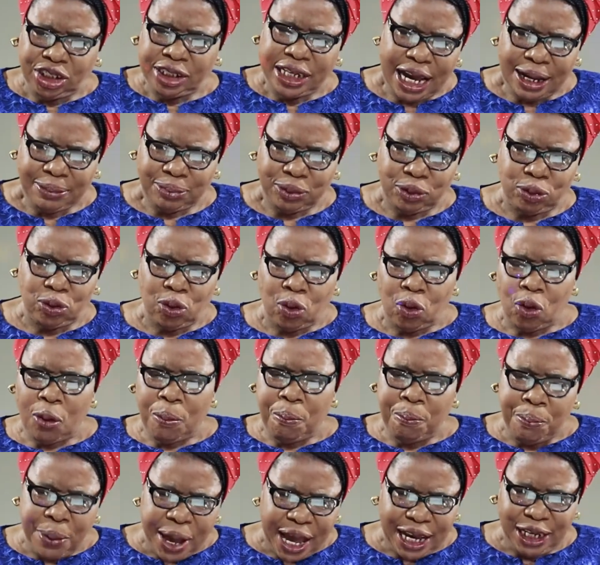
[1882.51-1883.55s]
them to
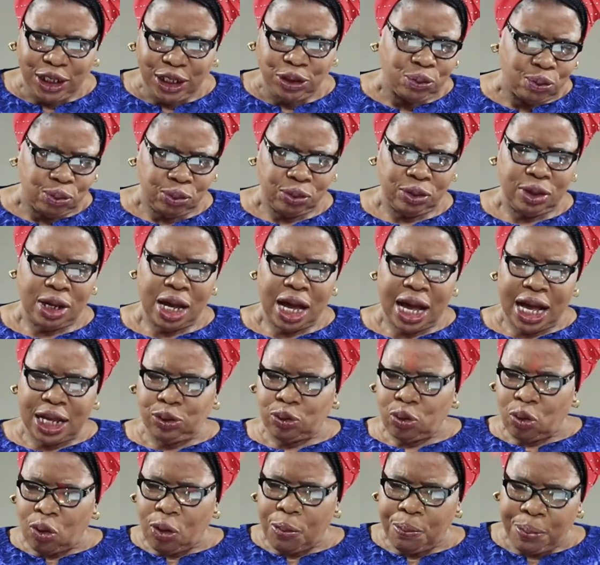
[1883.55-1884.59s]
obey you and
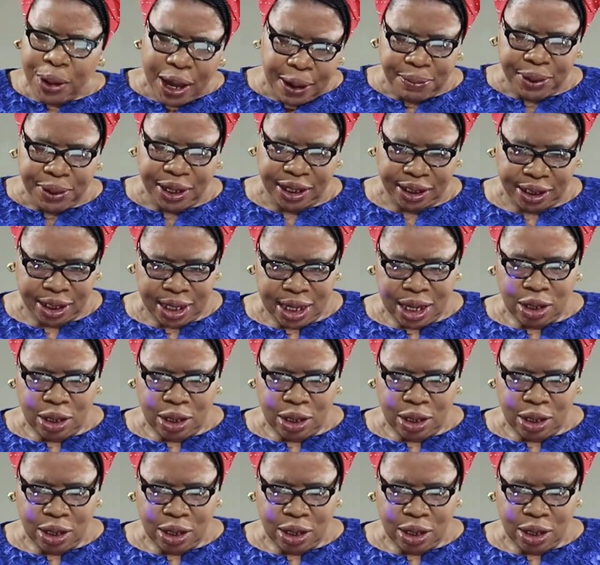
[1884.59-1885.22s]
to obey me,